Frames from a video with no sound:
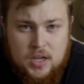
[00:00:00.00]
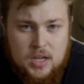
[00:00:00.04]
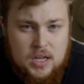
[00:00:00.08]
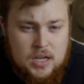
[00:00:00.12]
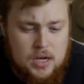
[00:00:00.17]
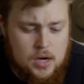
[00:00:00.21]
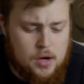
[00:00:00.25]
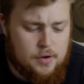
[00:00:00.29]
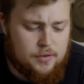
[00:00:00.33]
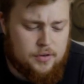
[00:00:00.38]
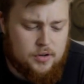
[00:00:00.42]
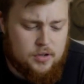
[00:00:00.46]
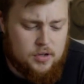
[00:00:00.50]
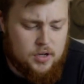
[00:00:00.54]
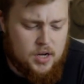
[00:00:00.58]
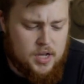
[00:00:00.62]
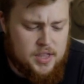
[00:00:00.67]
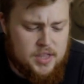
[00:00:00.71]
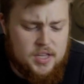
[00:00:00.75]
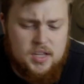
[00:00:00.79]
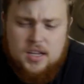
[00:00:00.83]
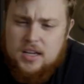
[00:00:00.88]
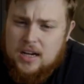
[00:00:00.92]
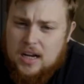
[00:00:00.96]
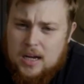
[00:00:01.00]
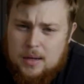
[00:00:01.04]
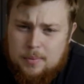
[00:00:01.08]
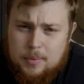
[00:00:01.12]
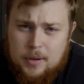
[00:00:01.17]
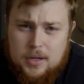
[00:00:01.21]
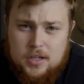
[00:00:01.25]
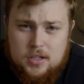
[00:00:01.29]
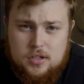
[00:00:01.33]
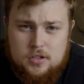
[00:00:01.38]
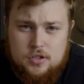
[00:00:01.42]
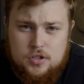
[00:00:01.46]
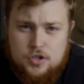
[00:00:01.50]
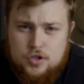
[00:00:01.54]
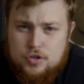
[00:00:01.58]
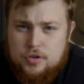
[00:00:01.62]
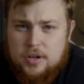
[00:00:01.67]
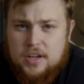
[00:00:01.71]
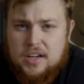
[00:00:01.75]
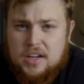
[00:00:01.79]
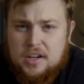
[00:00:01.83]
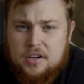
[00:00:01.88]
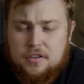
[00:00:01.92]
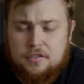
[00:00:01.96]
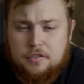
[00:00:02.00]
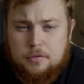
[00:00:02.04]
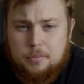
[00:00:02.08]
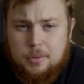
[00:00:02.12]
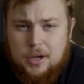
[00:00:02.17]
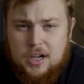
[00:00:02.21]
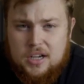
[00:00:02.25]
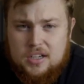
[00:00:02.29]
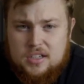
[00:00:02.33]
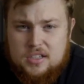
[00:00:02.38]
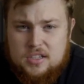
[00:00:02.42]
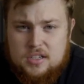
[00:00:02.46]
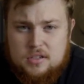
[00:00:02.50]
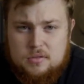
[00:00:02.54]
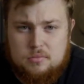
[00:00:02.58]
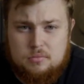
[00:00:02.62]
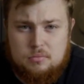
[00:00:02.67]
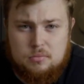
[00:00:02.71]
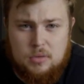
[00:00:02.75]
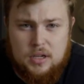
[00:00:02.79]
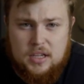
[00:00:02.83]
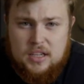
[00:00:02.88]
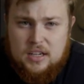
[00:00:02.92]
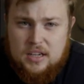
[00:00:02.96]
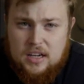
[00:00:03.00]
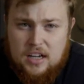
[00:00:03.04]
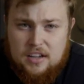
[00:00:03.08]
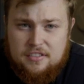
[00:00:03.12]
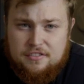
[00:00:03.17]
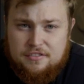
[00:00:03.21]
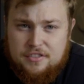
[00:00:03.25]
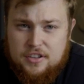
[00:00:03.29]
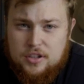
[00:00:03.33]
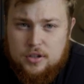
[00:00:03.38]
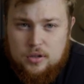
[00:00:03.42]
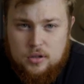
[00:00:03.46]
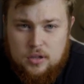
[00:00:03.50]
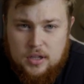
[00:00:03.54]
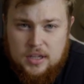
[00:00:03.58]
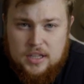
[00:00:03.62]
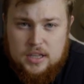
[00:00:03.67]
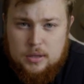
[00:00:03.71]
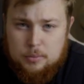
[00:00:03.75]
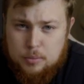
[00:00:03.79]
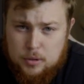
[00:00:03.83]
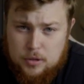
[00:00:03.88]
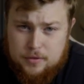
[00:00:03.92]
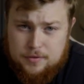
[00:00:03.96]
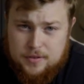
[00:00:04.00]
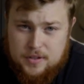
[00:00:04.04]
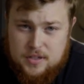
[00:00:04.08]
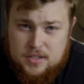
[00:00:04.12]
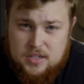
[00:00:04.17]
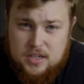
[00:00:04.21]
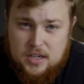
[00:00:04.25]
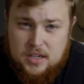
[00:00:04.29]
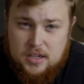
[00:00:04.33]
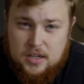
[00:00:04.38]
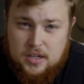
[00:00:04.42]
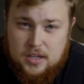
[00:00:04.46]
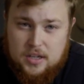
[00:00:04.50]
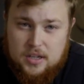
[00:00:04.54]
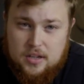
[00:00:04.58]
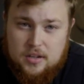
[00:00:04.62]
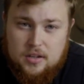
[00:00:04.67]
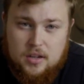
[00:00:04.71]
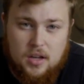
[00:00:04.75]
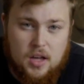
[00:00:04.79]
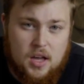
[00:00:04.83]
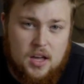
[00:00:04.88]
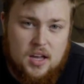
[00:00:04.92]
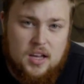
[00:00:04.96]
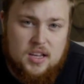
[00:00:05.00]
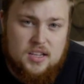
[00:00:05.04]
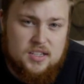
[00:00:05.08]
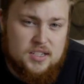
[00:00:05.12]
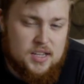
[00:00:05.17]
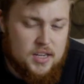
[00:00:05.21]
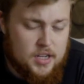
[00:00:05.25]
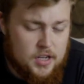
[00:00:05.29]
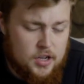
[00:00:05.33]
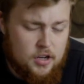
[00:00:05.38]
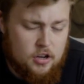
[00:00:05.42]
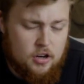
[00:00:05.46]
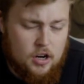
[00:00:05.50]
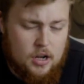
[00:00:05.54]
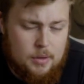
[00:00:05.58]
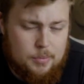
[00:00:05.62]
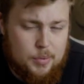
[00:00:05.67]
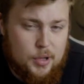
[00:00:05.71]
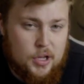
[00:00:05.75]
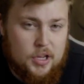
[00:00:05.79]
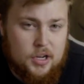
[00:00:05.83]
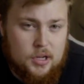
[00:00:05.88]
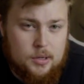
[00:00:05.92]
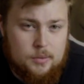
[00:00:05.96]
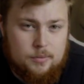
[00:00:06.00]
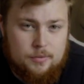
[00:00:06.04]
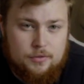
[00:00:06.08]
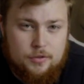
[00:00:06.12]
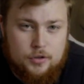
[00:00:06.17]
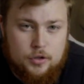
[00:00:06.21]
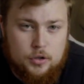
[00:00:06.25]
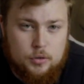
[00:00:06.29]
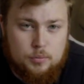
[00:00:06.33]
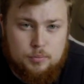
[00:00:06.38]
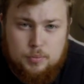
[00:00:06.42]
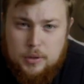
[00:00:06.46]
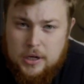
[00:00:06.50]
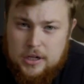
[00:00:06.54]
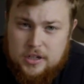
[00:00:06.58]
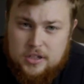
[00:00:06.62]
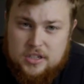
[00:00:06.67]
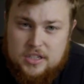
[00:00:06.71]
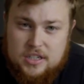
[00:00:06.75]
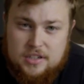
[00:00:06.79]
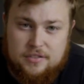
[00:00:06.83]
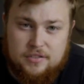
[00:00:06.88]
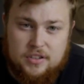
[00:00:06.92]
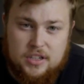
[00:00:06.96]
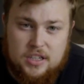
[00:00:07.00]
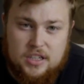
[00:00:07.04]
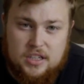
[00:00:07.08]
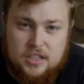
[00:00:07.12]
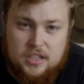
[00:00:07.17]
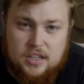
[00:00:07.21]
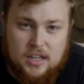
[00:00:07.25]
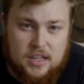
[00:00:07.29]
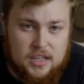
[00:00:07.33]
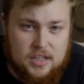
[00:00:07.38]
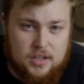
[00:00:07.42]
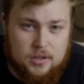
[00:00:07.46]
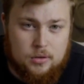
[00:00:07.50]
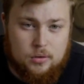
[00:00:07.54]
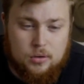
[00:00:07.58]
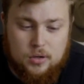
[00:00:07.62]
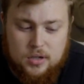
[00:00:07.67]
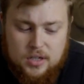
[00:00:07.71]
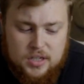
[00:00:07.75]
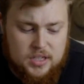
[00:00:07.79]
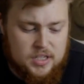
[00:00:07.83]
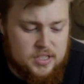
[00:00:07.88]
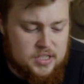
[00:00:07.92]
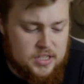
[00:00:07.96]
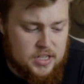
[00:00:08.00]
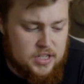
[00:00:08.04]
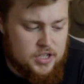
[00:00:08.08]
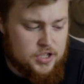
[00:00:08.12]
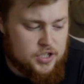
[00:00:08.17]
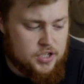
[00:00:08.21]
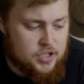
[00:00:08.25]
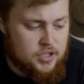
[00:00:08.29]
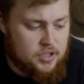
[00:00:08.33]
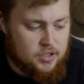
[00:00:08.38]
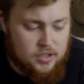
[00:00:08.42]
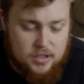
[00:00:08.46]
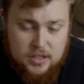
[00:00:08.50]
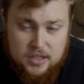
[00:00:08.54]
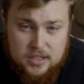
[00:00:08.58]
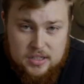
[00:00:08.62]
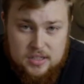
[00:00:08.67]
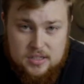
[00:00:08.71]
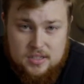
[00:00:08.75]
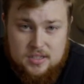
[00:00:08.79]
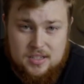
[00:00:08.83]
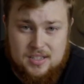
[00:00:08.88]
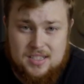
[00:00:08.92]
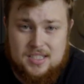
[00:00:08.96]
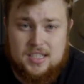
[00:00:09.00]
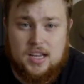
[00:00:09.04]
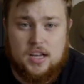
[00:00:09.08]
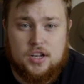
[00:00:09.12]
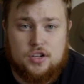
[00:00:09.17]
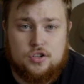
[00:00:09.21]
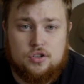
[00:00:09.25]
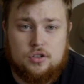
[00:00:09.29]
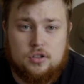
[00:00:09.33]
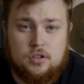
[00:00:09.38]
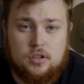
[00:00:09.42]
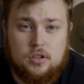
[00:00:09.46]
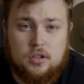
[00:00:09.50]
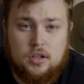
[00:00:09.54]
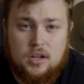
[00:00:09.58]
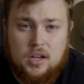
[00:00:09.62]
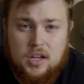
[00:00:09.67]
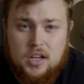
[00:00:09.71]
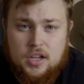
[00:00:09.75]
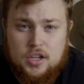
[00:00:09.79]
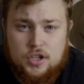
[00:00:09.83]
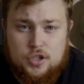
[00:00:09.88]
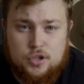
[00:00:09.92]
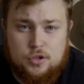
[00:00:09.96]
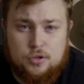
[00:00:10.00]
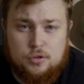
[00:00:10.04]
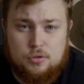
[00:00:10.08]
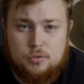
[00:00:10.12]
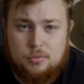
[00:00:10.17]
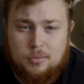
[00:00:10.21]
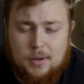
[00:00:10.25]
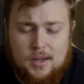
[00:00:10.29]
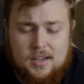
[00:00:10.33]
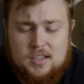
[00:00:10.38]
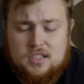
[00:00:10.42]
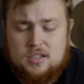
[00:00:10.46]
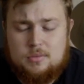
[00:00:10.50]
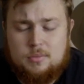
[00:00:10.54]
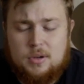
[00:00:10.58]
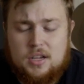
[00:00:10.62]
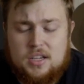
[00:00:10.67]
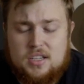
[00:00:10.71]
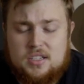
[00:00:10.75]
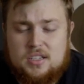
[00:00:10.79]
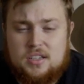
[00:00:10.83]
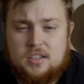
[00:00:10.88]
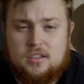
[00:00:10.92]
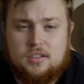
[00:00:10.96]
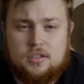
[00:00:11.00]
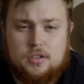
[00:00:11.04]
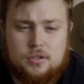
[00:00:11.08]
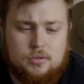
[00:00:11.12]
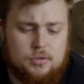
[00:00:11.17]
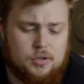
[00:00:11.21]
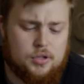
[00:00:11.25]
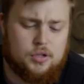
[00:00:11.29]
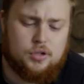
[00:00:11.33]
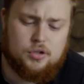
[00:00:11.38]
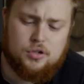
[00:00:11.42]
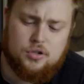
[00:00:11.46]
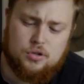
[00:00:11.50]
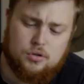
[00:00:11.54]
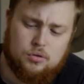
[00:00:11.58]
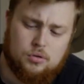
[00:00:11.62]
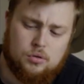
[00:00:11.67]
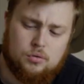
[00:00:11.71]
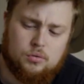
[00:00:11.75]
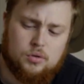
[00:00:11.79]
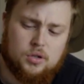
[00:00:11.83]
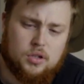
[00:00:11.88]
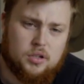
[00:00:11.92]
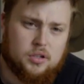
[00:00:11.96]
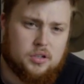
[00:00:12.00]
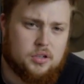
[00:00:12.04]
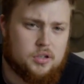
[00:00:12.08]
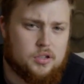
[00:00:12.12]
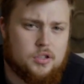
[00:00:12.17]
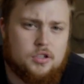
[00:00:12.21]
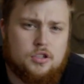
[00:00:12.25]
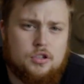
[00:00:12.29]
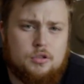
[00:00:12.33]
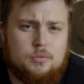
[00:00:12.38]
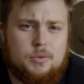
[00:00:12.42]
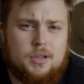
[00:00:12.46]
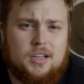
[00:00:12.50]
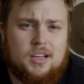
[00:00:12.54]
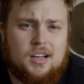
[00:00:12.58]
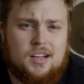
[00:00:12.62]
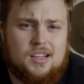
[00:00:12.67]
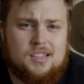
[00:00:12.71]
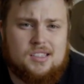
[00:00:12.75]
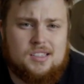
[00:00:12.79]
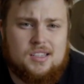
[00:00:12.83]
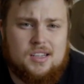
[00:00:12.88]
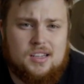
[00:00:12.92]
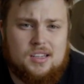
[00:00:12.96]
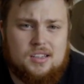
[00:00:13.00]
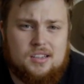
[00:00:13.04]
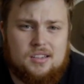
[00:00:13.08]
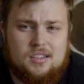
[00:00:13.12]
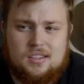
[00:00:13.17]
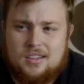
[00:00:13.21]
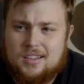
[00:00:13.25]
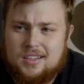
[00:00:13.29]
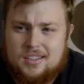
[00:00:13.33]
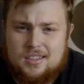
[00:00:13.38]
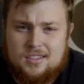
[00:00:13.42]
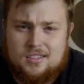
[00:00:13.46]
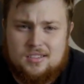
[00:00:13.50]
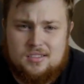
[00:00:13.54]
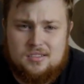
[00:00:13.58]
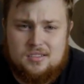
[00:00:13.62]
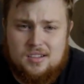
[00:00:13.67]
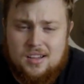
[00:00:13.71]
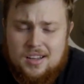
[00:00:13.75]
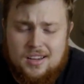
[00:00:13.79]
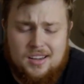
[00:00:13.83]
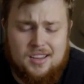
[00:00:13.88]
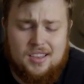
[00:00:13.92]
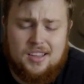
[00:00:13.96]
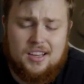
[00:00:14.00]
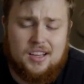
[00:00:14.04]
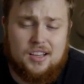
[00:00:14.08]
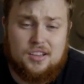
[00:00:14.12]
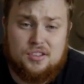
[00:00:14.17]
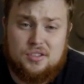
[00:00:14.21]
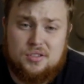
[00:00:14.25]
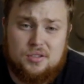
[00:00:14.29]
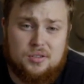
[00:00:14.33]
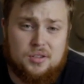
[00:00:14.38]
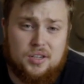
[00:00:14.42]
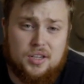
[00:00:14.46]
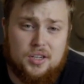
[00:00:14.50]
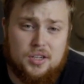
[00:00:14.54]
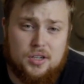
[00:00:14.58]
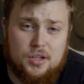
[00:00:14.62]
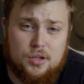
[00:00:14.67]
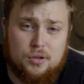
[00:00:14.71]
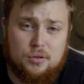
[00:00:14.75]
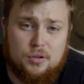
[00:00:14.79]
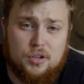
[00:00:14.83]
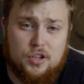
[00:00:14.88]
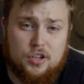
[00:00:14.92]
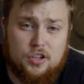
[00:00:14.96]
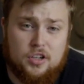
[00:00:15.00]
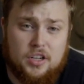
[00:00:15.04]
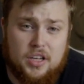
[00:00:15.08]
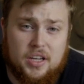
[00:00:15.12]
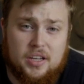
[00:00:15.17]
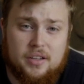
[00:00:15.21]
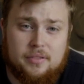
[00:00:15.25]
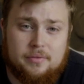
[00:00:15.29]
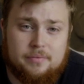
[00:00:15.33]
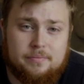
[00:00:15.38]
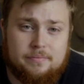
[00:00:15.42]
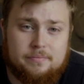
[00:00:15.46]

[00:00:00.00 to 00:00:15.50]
However, I think an iPad straight out of the box might not feel like the perfect sidekick. Setting your iPad up for productivity and organization is essential to maximizing doing your schoolwork, consuming content, and anything else you need to do in your day.